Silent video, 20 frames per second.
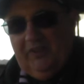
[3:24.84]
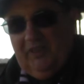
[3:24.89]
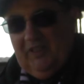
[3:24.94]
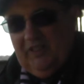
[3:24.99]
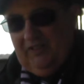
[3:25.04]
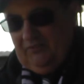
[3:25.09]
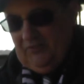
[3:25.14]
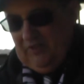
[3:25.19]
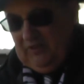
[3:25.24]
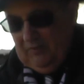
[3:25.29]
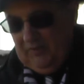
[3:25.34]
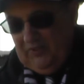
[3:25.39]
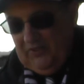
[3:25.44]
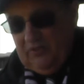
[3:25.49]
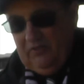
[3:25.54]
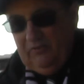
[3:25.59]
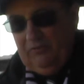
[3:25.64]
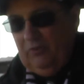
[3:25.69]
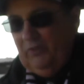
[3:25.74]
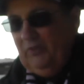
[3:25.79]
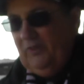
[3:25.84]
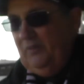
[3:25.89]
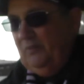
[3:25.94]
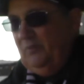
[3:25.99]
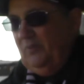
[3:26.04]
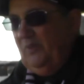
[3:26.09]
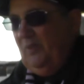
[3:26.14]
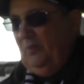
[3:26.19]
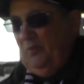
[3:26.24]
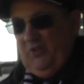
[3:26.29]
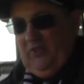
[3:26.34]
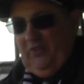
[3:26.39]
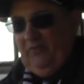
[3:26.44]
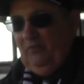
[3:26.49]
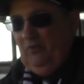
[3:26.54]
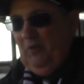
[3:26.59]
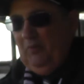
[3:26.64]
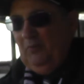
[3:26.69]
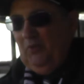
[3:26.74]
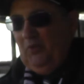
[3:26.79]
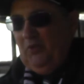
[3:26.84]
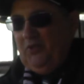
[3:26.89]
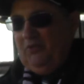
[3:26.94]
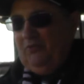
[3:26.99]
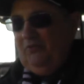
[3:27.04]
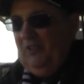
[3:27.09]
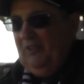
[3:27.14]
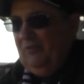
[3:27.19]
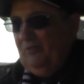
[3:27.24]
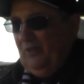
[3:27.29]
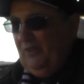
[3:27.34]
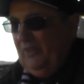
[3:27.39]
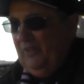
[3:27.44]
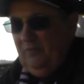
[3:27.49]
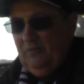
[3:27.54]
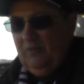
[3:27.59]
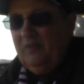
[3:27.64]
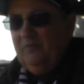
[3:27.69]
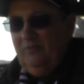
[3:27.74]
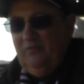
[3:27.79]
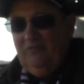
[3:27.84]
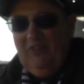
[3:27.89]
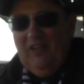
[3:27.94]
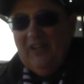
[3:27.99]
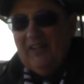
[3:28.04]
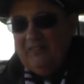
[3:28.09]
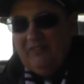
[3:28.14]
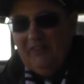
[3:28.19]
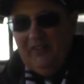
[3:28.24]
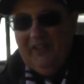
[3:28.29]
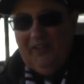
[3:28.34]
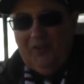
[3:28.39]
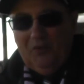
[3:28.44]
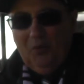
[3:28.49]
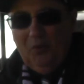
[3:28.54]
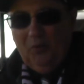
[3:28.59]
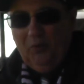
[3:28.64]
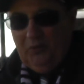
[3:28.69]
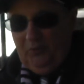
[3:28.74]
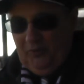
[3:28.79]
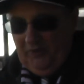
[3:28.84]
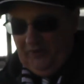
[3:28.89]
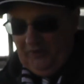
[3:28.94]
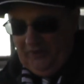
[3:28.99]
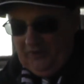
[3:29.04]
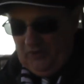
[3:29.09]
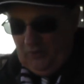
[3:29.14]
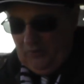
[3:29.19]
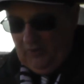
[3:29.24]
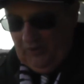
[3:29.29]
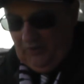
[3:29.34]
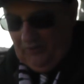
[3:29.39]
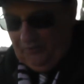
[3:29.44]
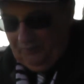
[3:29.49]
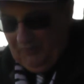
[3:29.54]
the half-time interval, and it was in Wimborne's favour. Very, very cold wind as well.